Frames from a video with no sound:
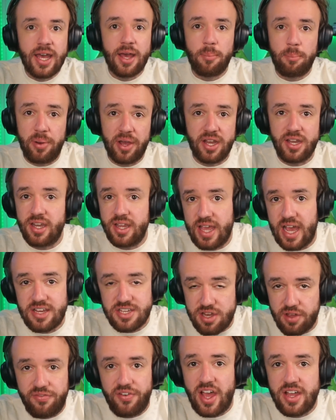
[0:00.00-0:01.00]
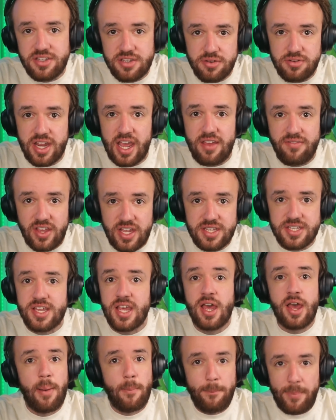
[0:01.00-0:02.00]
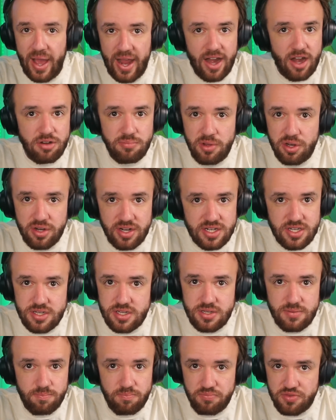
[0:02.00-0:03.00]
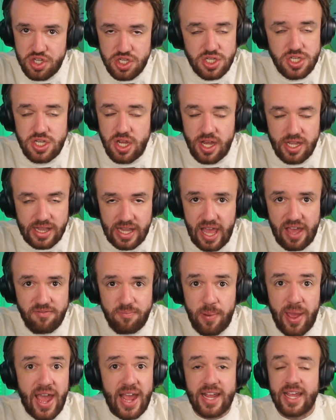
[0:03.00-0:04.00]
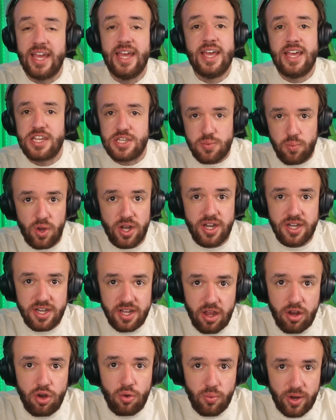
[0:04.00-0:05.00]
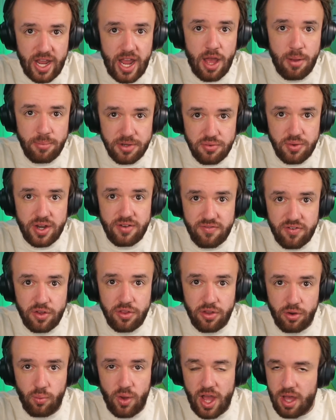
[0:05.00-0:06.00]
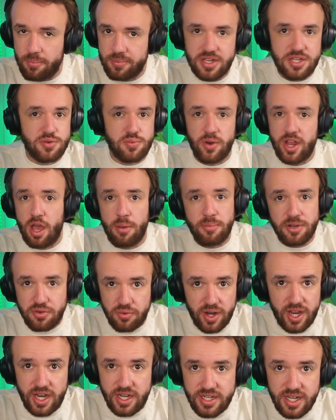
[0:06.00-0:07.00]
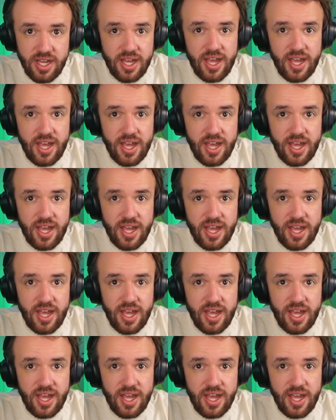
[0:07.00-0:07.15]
But yes, Alphonso Davies, Bayern Munich's stud left back, has wanted to go to Real Madrid for a little while because Real Madrid